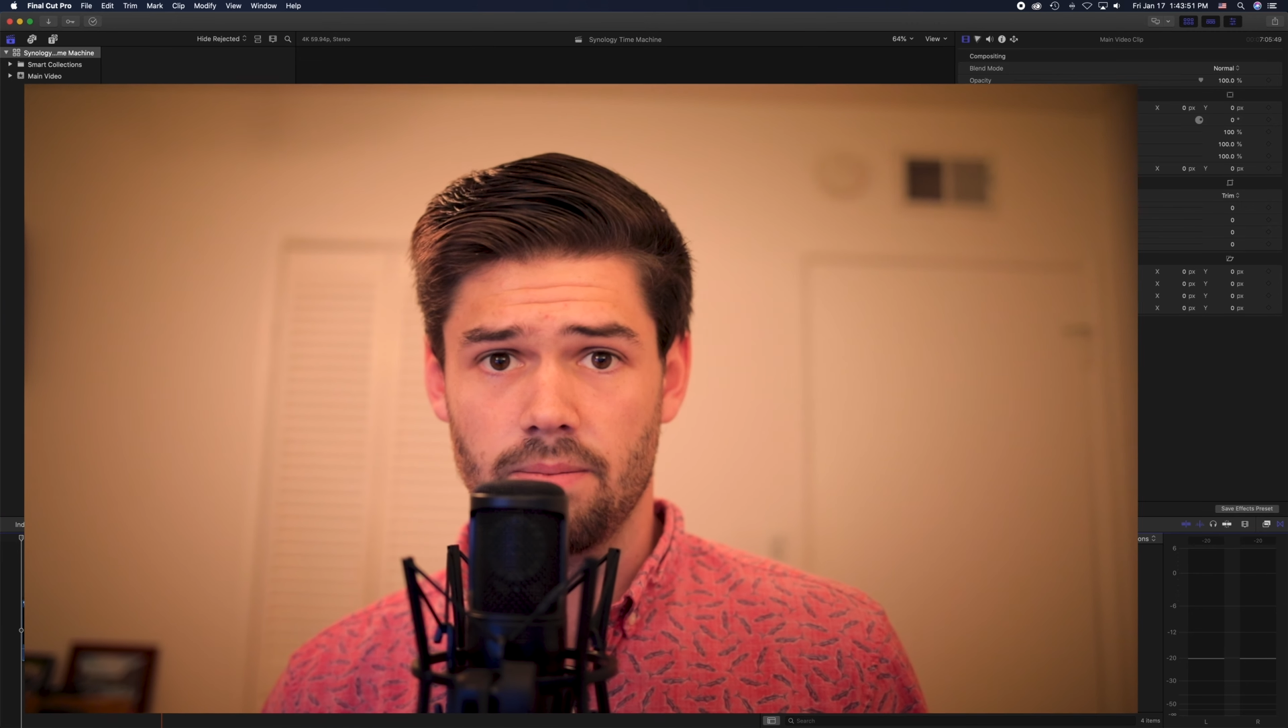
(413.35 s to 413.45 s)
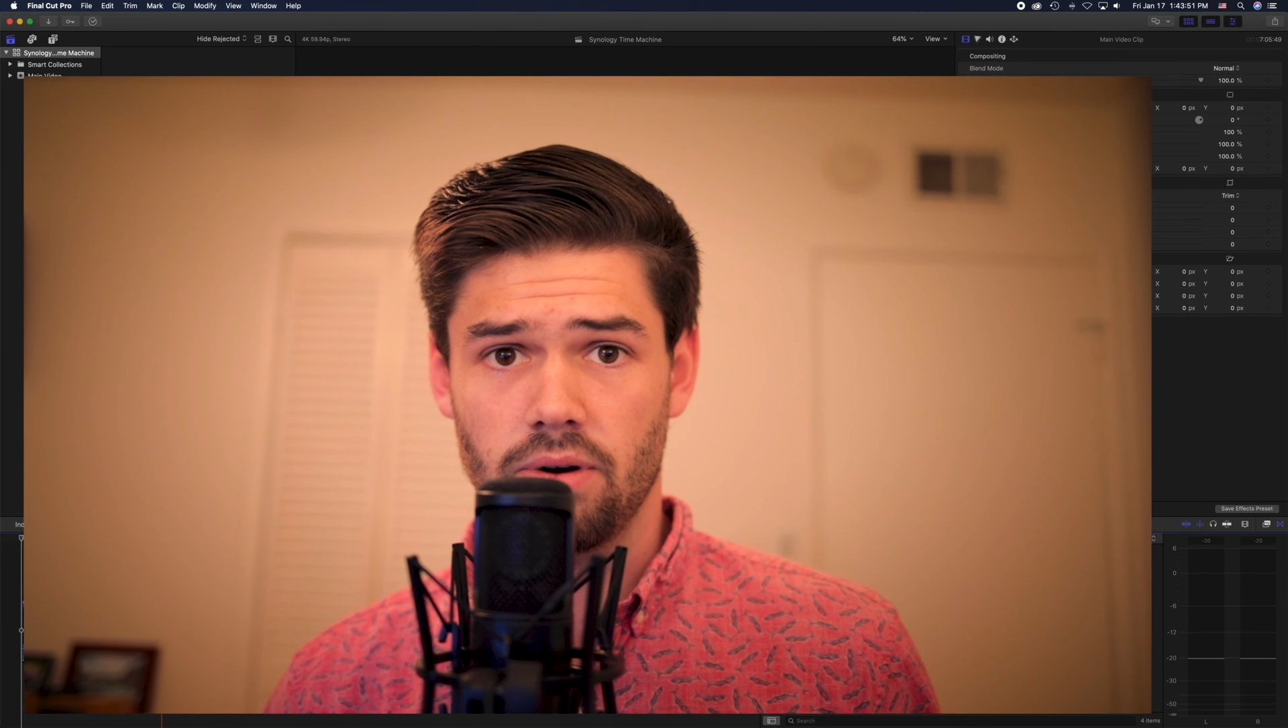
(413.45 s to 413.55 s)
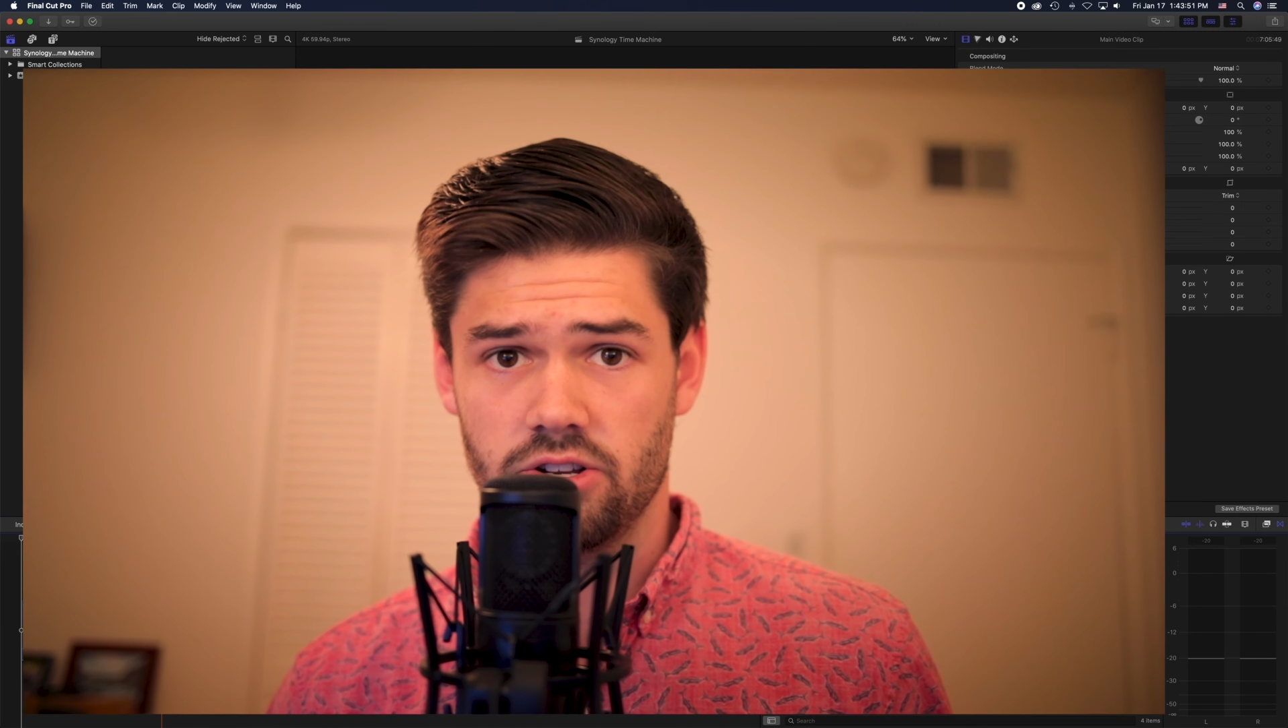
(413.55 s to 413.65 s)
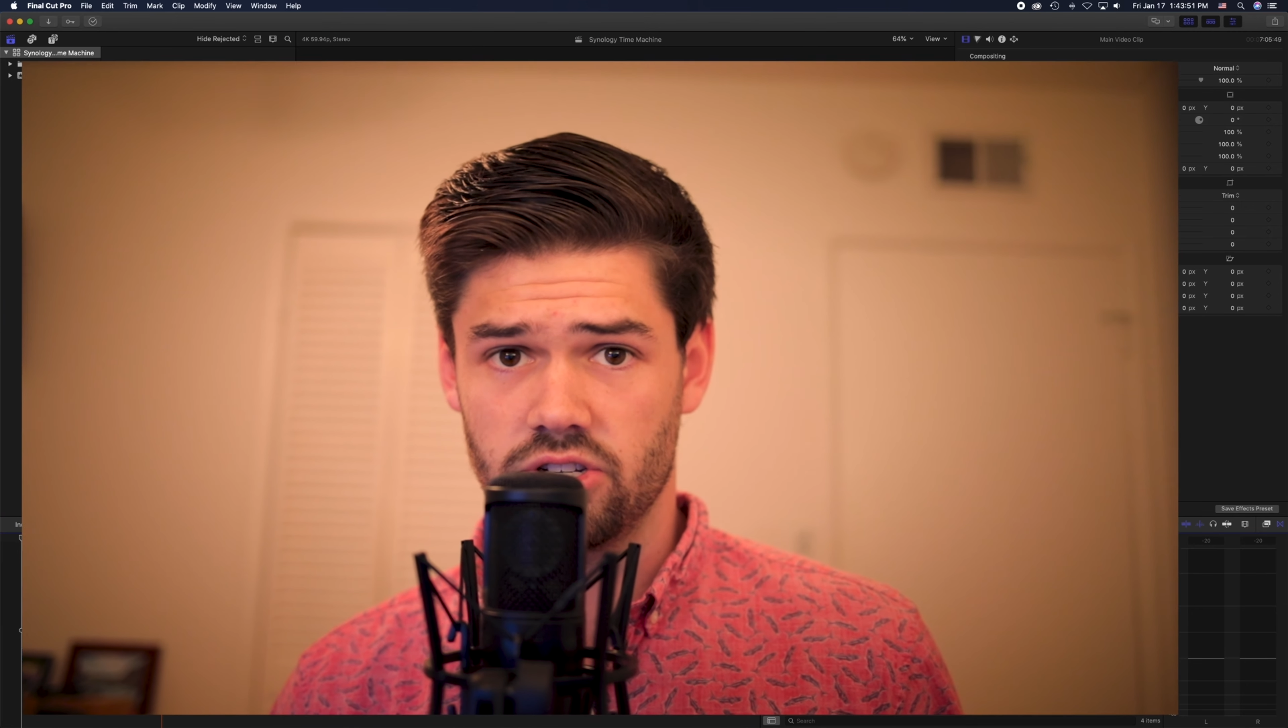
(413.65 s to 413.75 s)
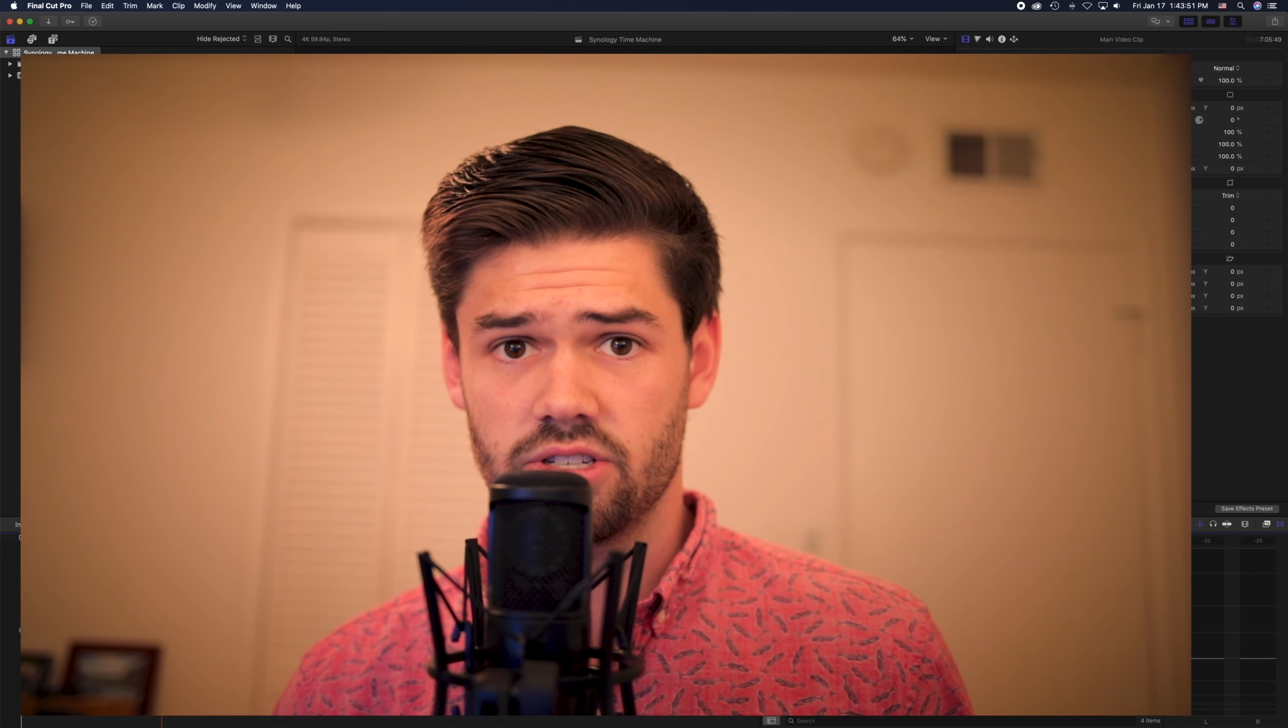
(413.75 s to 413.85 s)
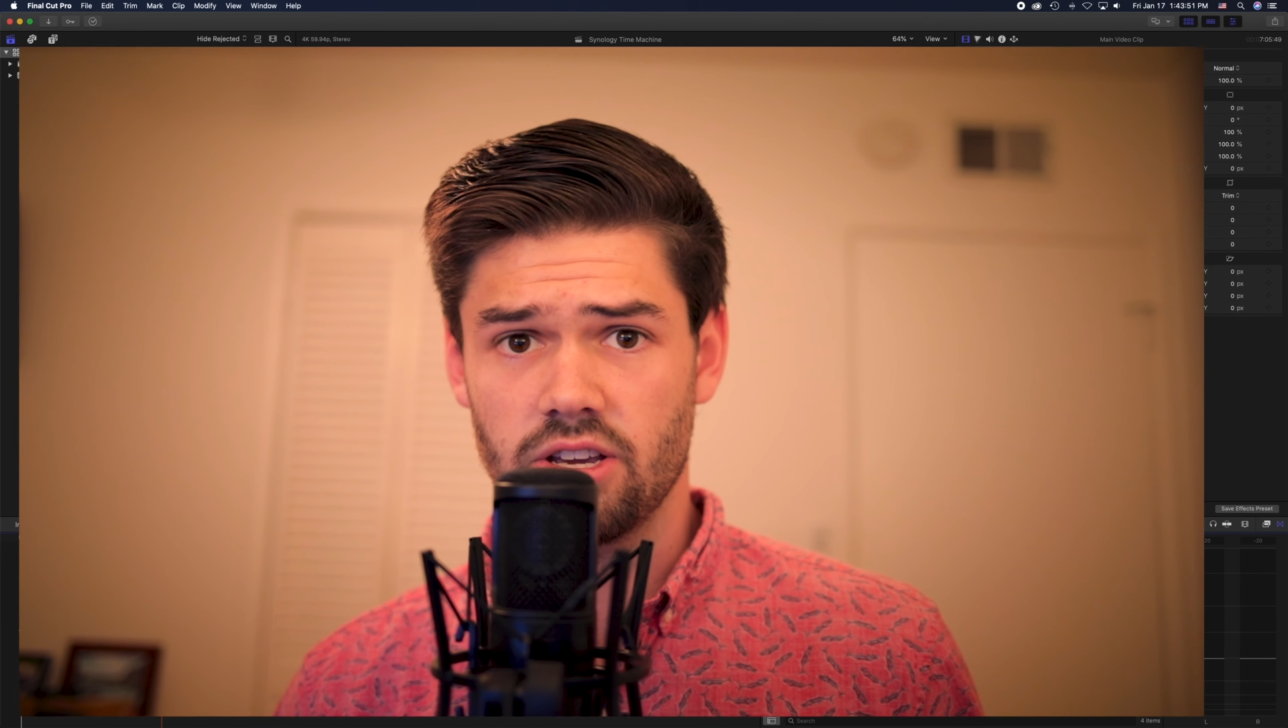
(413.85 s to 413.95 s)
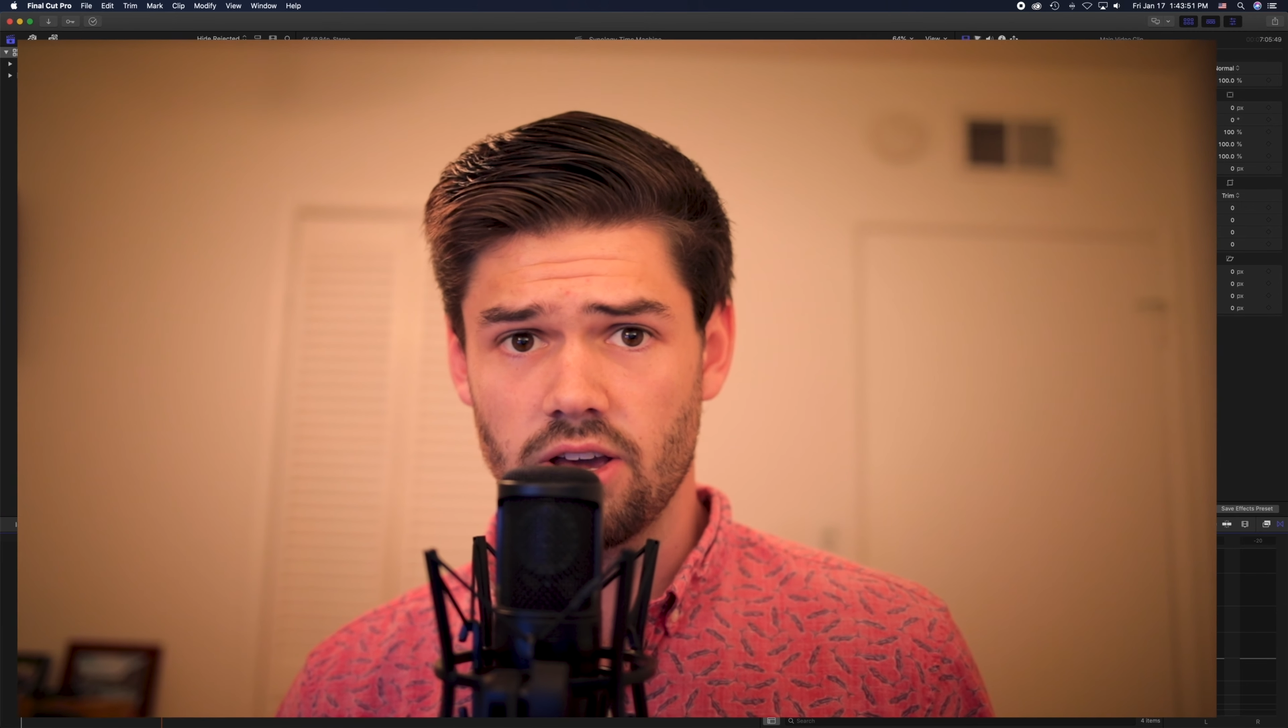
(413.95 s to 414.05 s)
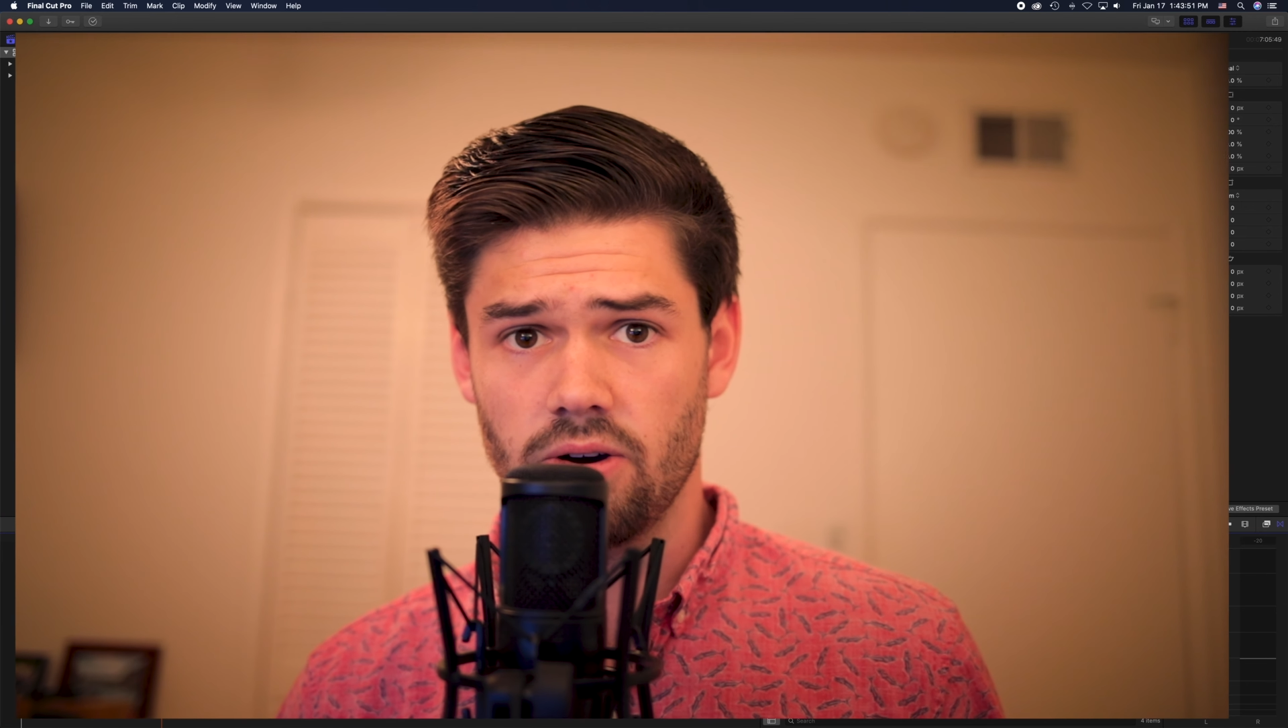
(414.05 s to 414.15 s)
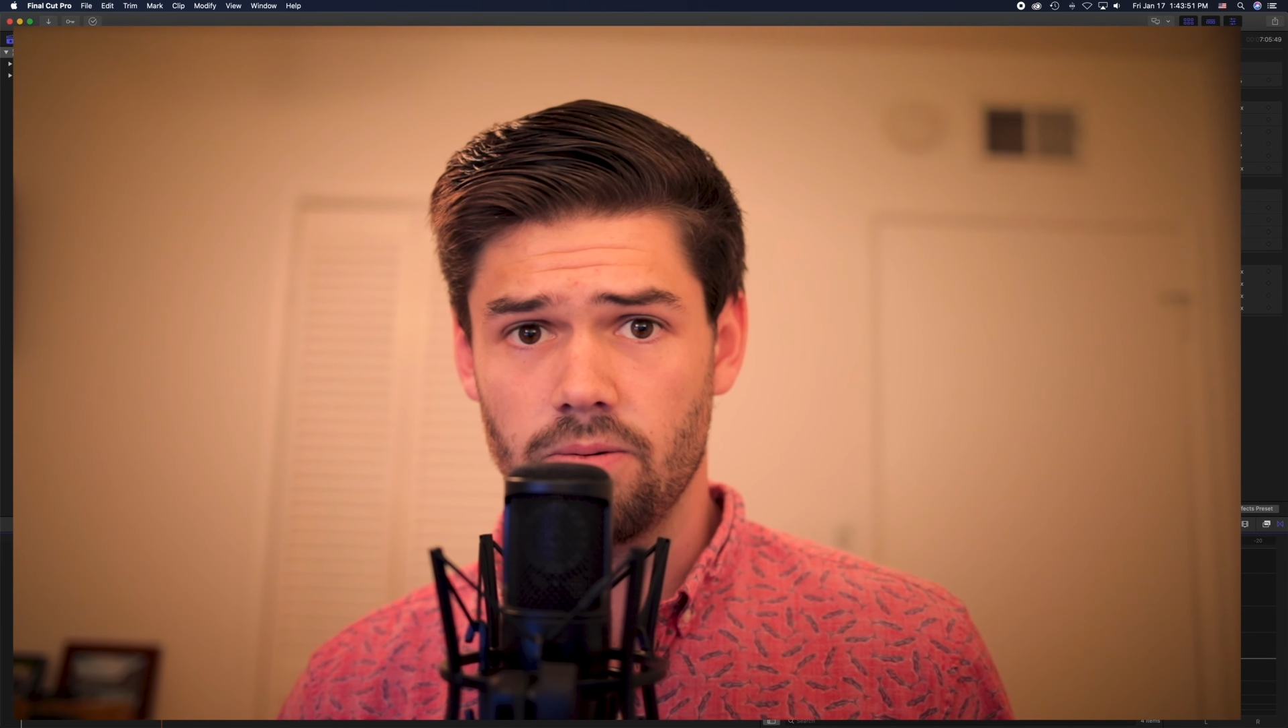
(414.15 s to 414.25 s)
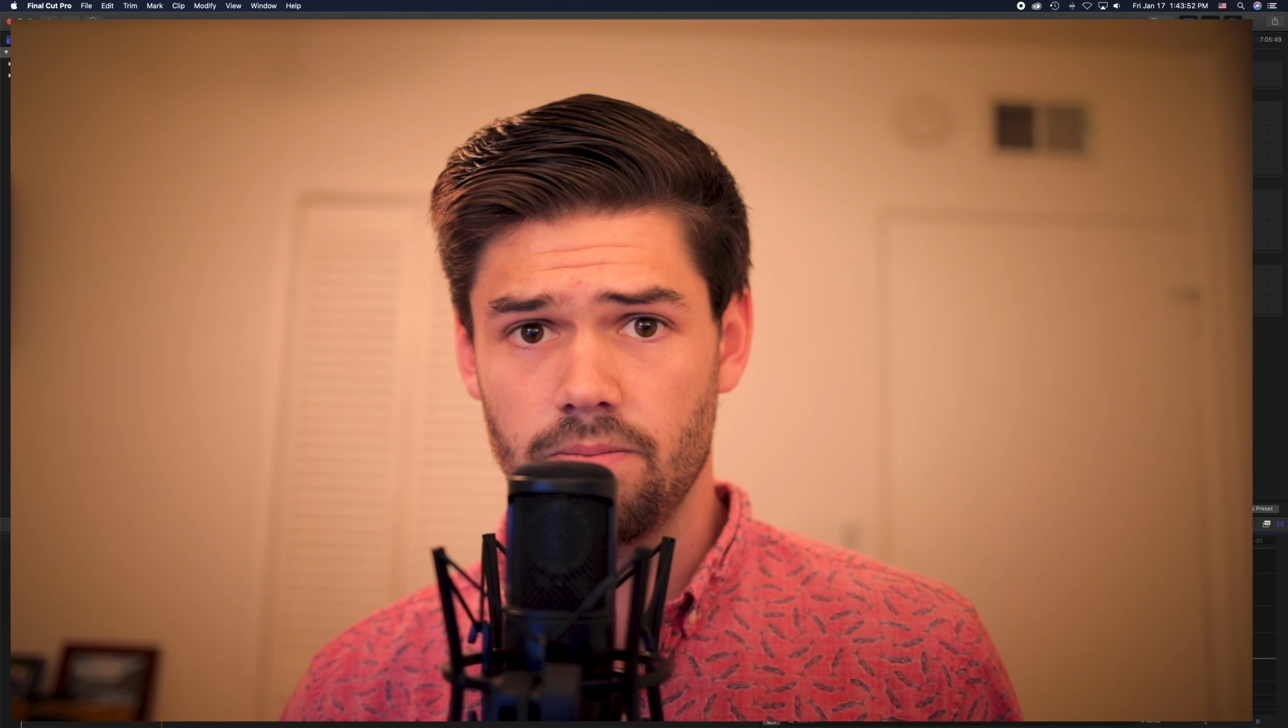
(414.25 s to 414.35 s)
projects can go.